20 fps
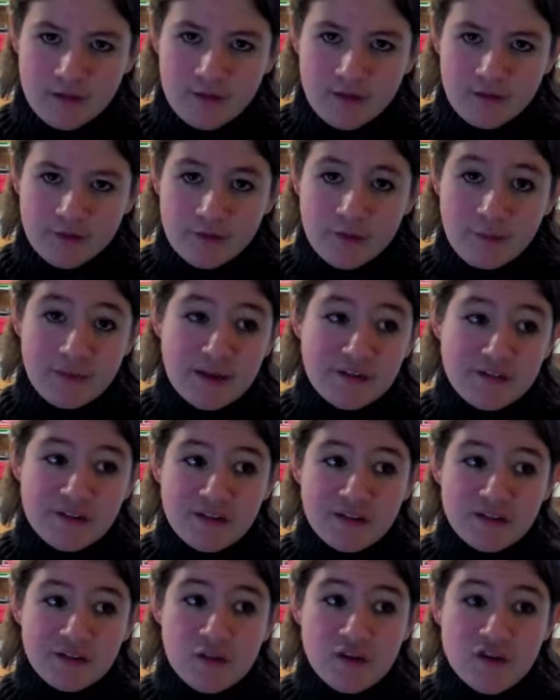So I'm guessing
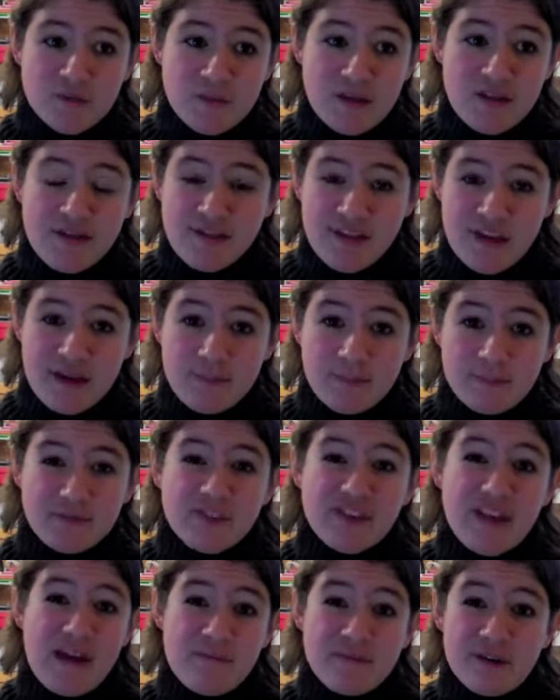it's going to be
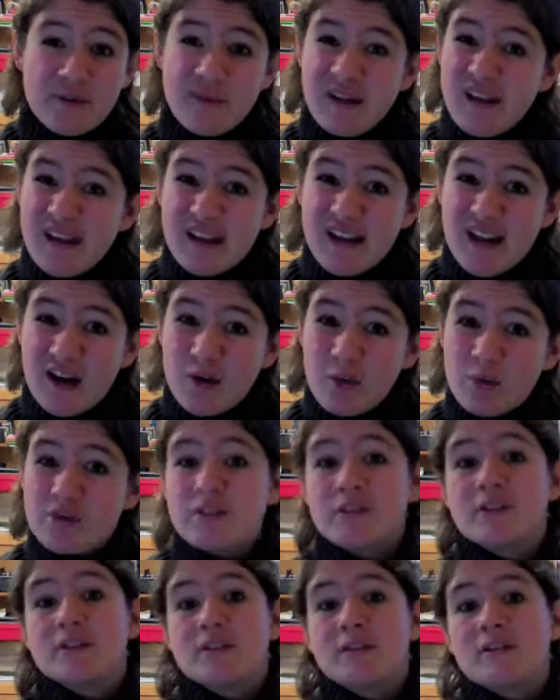themes every week now
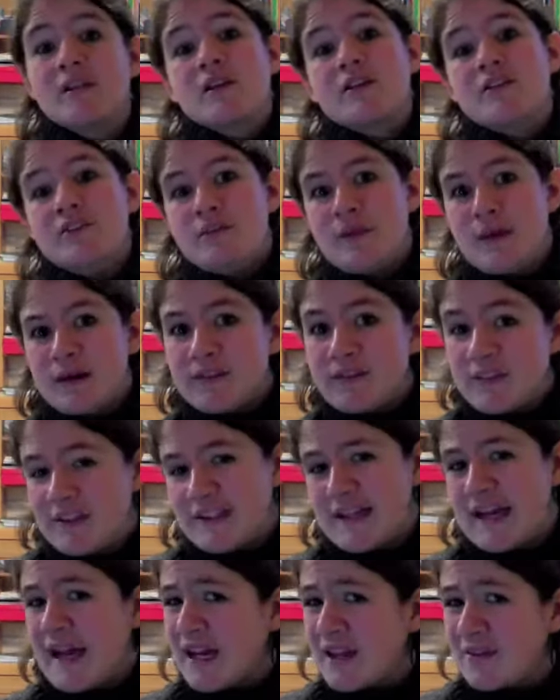until you guys get
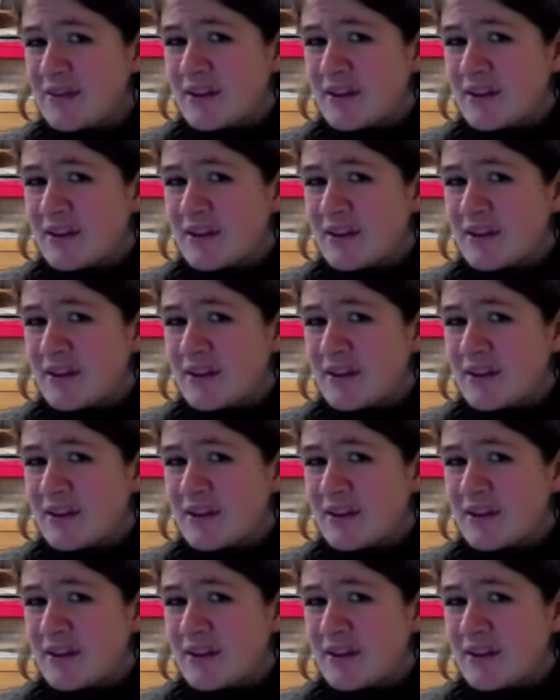the hang of